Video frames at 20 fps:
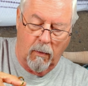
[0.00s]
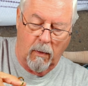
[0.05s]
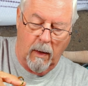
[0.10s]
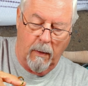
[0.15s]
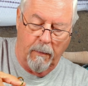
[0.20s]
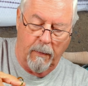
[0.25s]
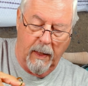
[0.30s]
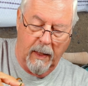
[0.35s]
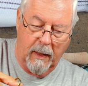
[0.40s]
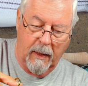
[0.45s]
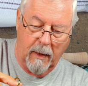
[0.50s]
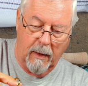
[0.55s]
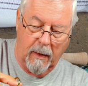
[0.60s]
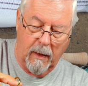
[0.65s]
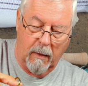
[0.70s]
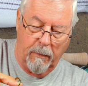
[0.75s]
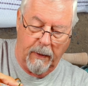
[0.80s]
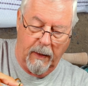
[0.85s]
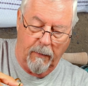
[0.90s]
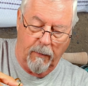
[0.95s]
make it a
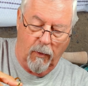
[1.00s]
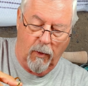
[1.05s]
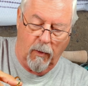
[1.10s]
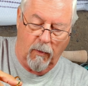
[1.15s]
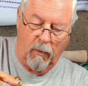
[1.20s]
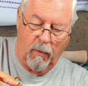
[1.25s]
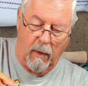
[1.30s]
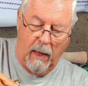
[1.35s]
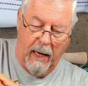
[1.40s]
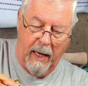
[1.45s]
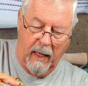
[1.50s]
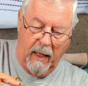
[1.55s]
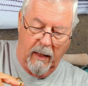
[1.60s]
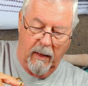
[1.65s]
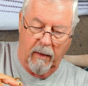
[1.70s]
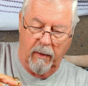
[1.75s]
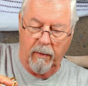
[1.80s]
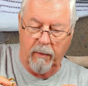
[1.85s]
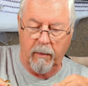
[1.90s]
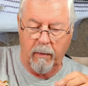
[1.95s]
little bit more
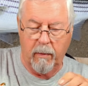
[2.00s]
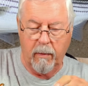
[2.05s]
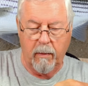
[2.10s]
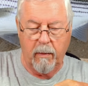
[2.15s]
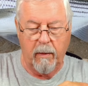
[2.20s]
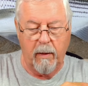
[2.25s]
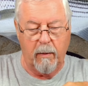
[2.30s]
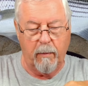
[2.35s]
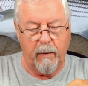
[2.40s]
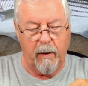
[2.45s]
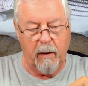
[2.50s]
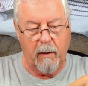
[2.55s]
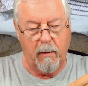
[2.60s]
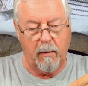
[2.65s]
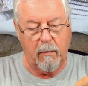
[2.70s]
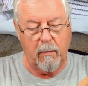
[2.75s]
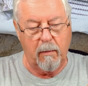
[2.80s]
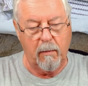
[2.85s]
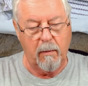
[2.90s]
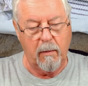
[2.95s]
ragged. There we
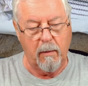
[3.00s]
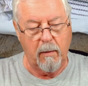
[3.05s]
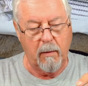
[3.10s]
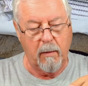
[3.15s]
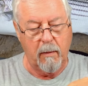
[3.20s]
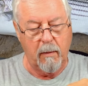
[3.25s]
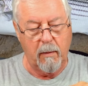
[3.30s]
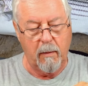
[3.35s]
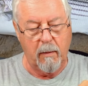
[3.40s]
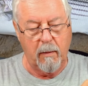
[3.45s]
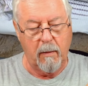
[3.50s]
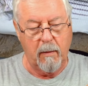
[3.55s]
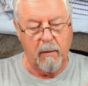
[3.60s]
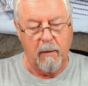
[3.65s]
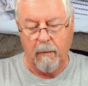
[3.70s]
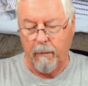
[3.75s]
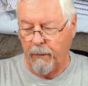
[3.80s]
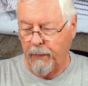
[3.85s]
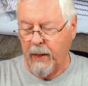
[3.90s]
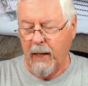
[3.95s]
go.
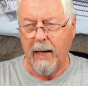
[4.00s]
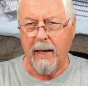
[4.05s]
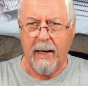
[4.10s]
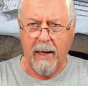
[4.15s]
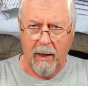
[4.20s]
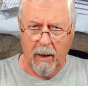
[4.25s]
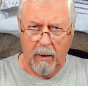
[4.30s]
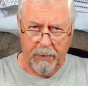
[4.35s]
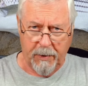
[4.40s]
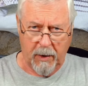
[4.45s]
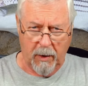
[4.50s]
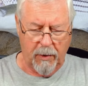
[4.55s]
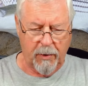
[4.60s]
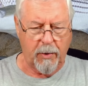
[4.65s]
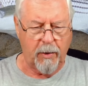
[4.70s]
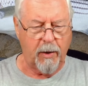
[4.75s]
That helps also